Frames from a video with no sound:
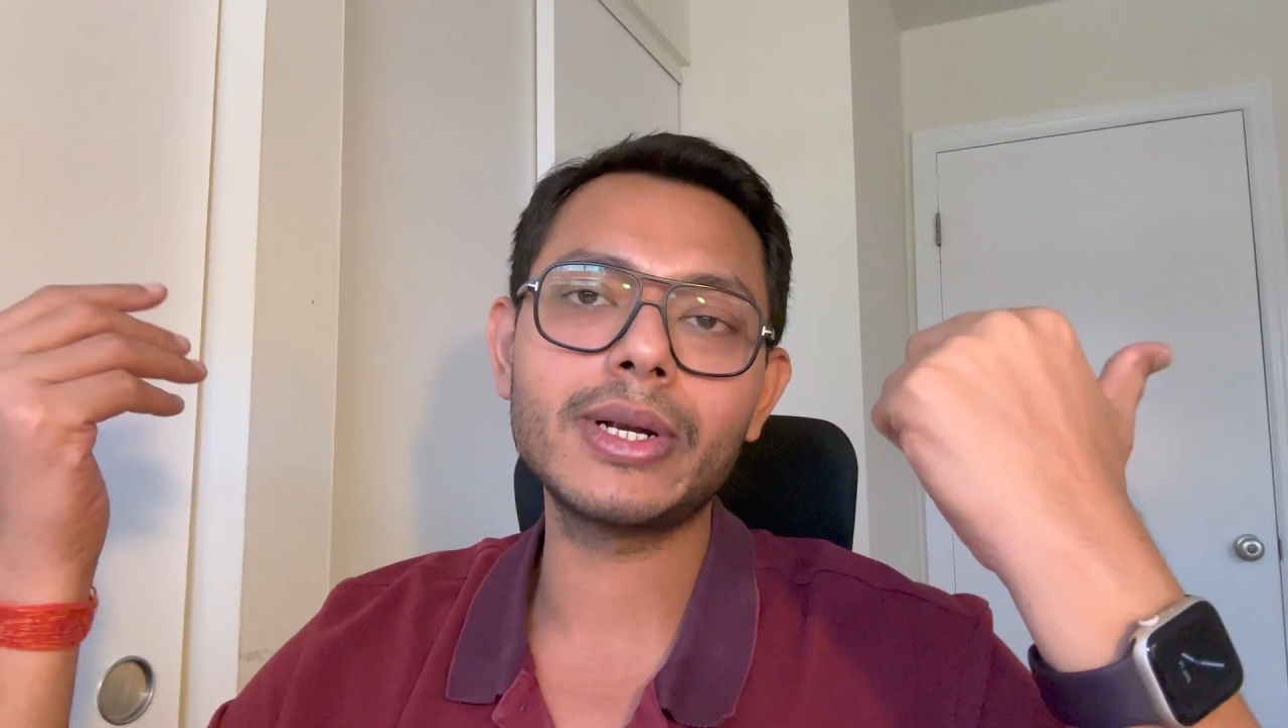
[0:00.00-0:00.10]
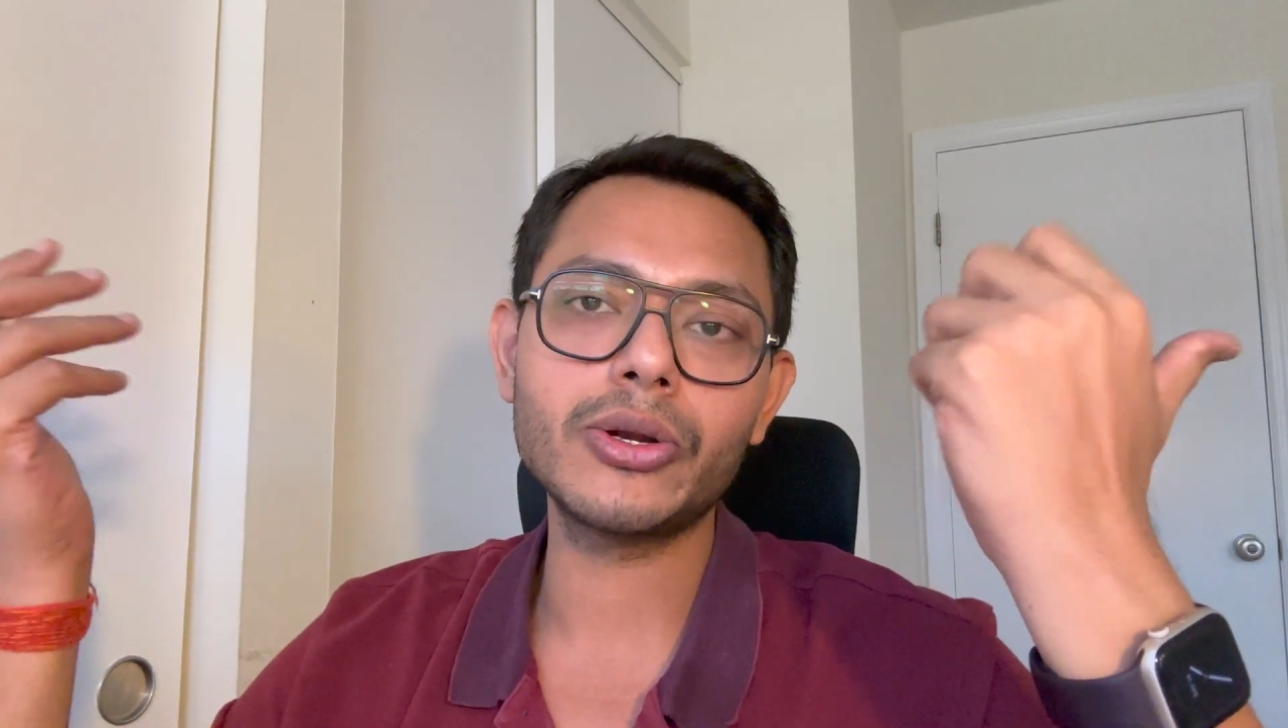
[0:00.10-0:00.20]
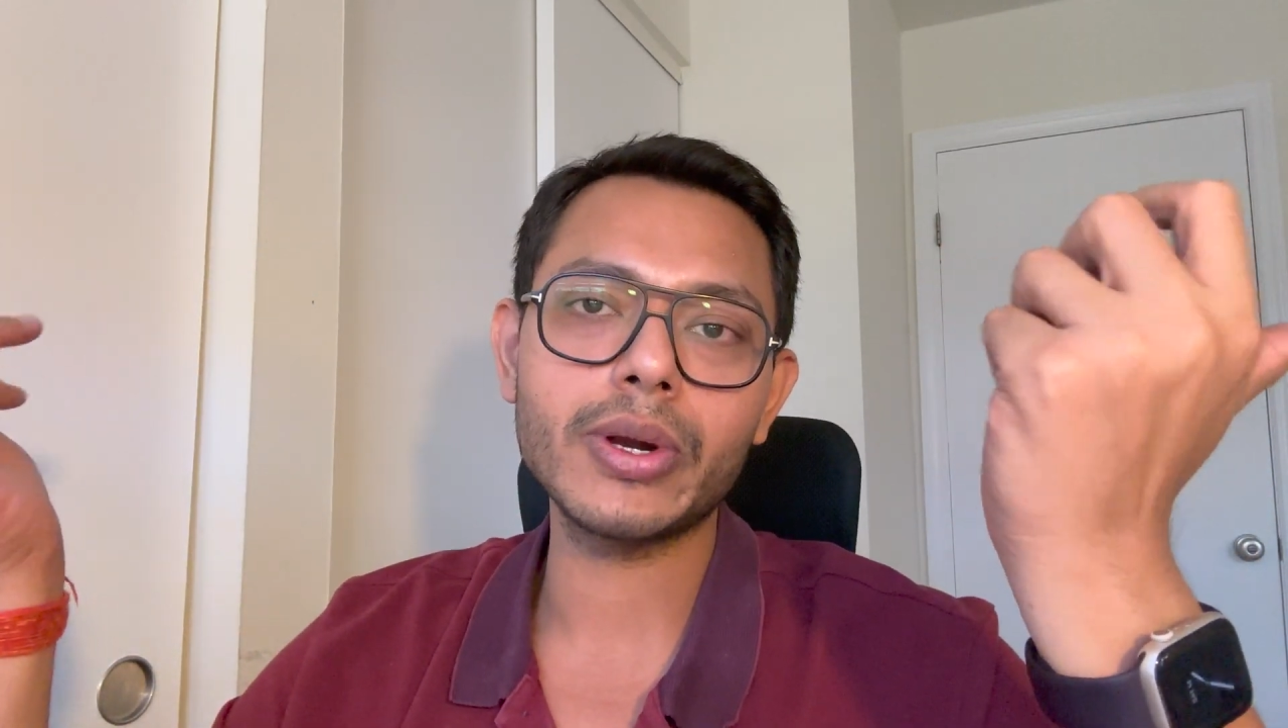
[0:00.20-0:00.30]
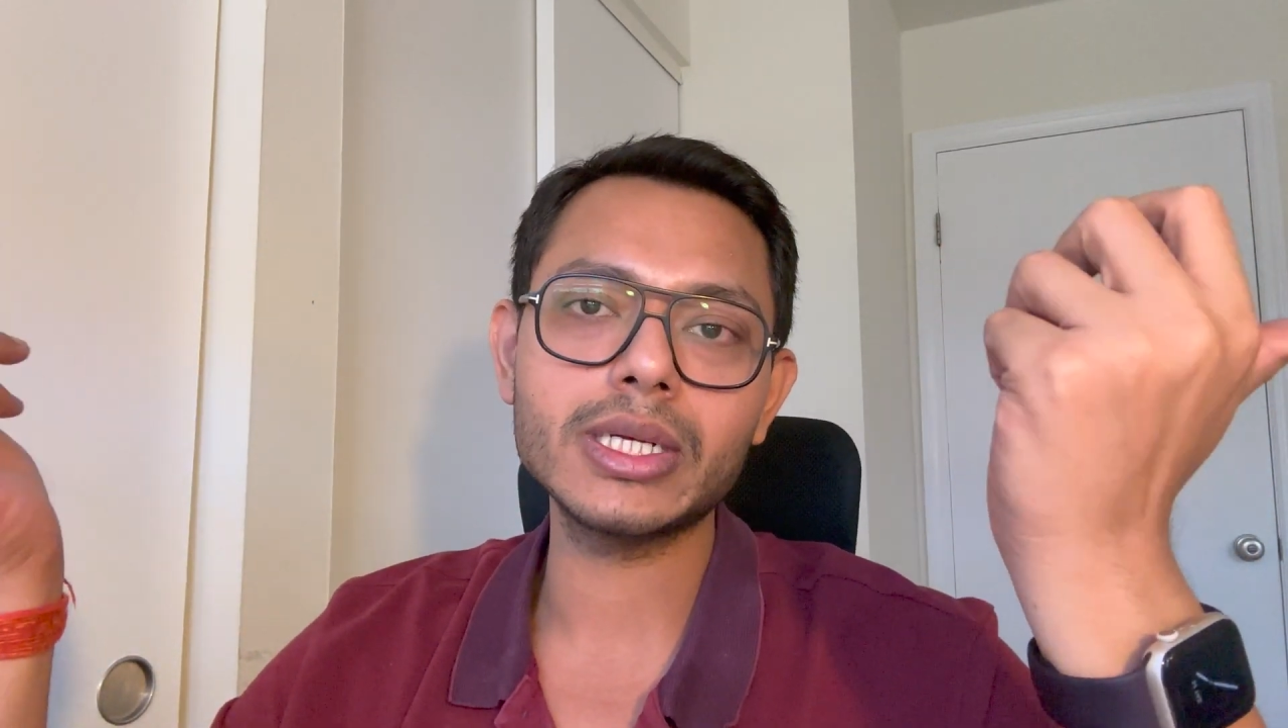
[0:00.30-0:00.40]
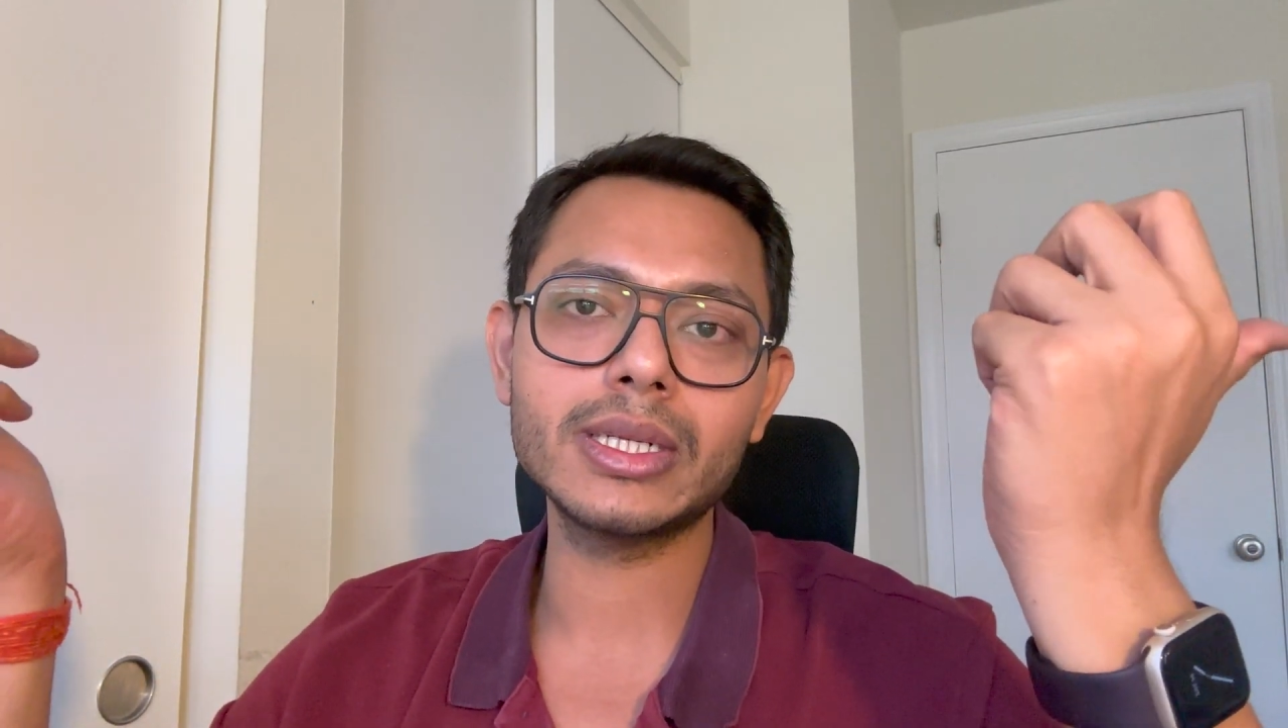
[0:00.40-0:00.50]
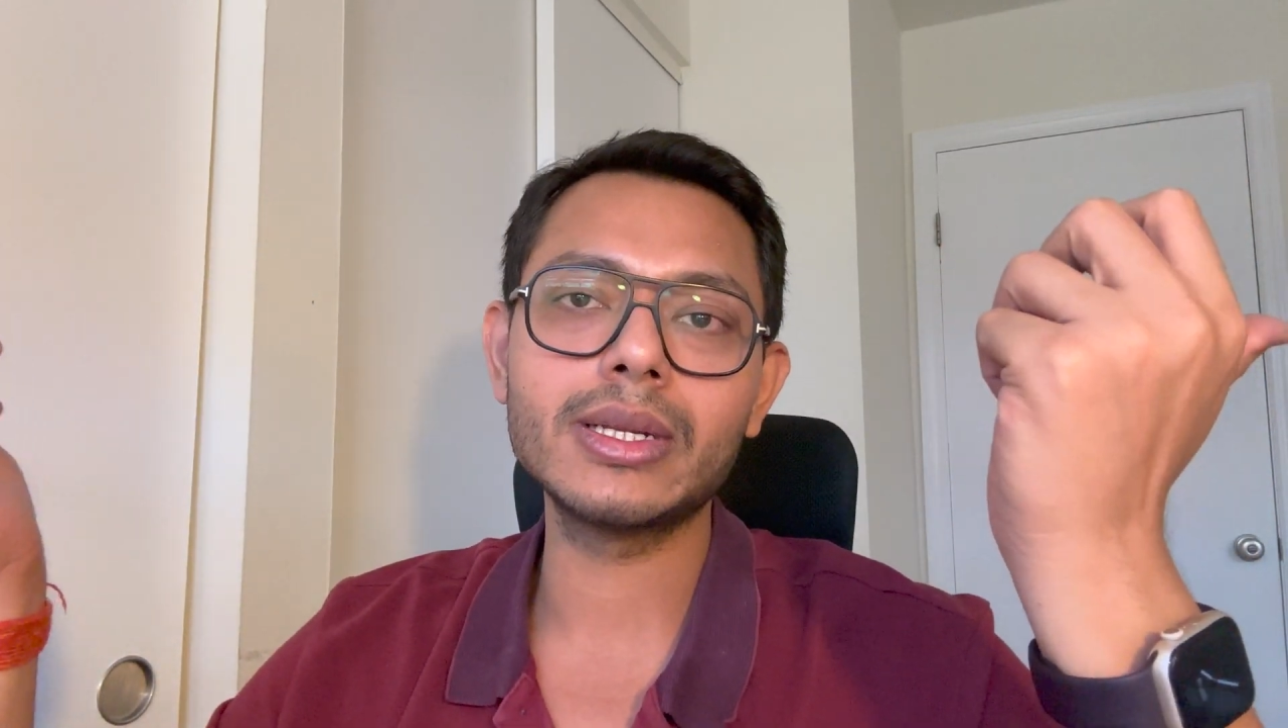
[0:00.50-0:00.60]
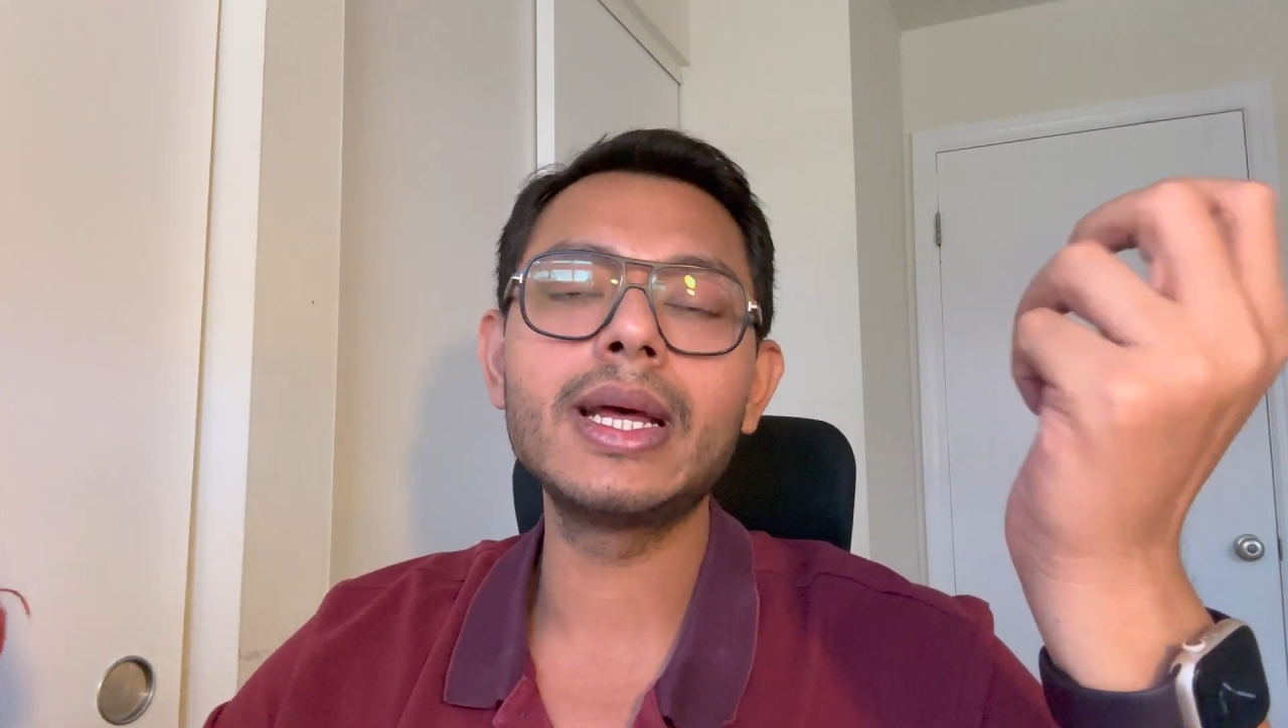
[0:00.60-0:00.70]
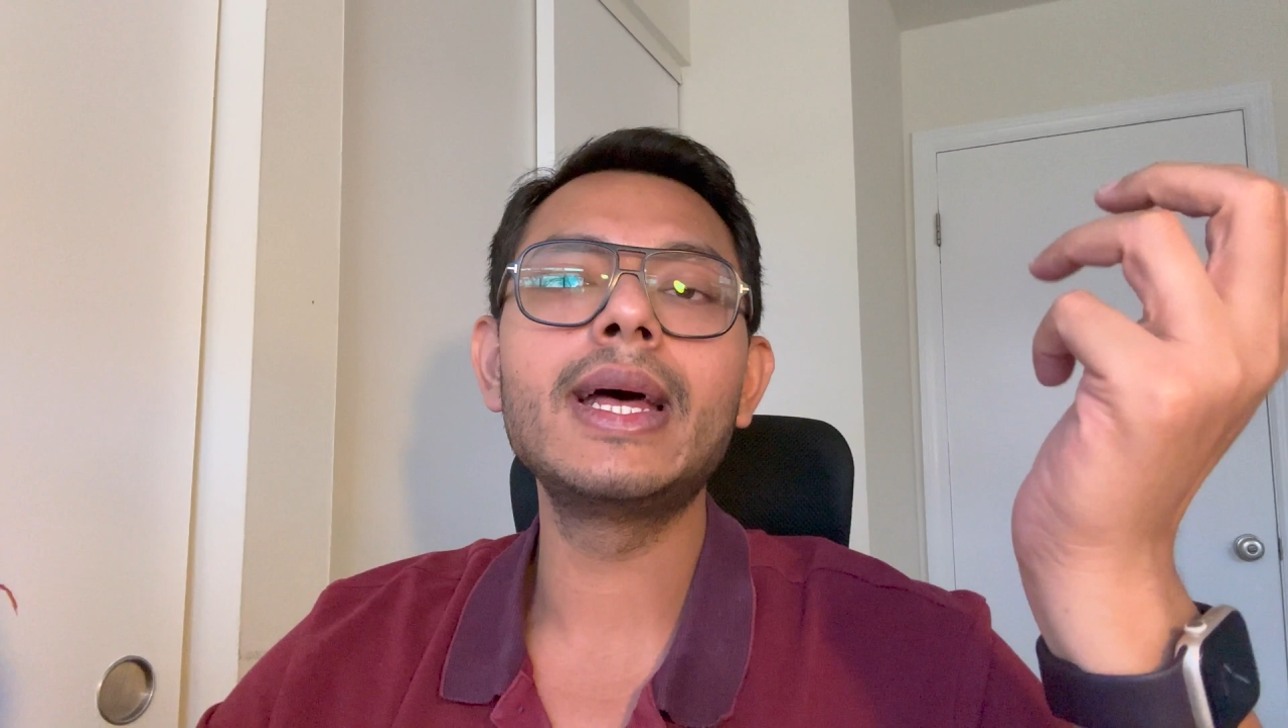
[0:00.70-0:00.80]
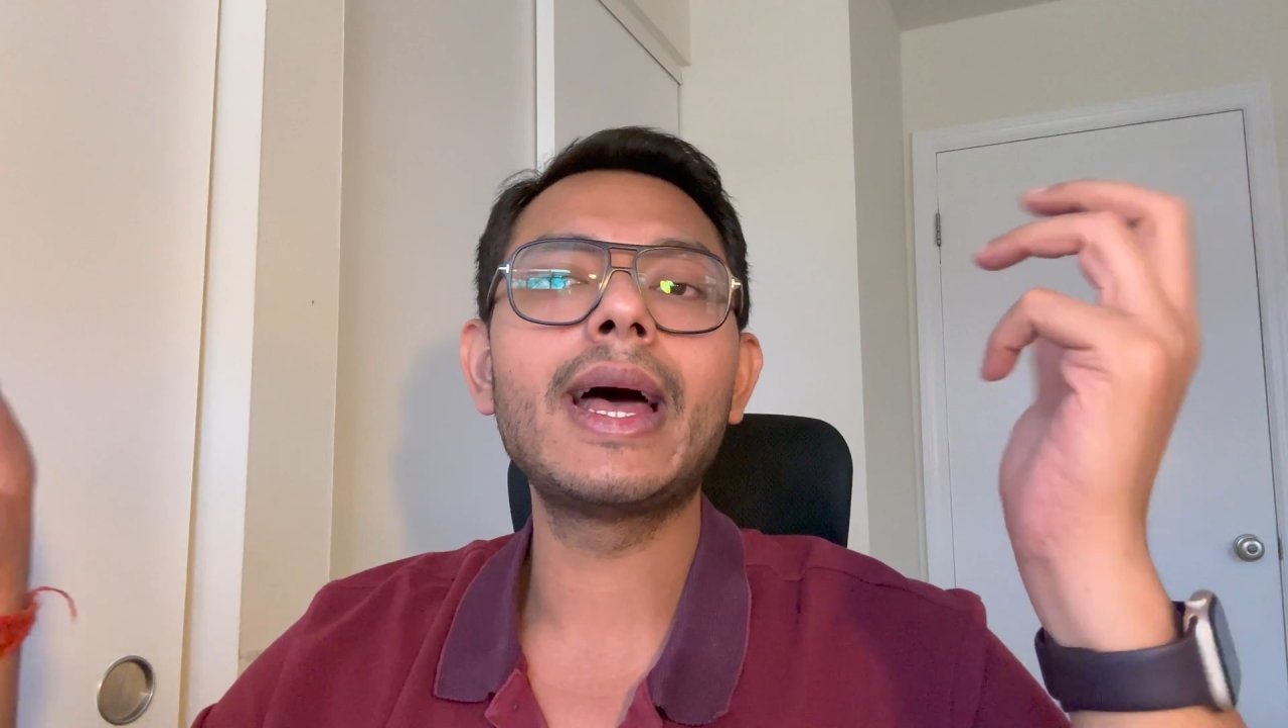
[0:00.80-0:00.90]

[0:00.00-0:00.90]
retrogression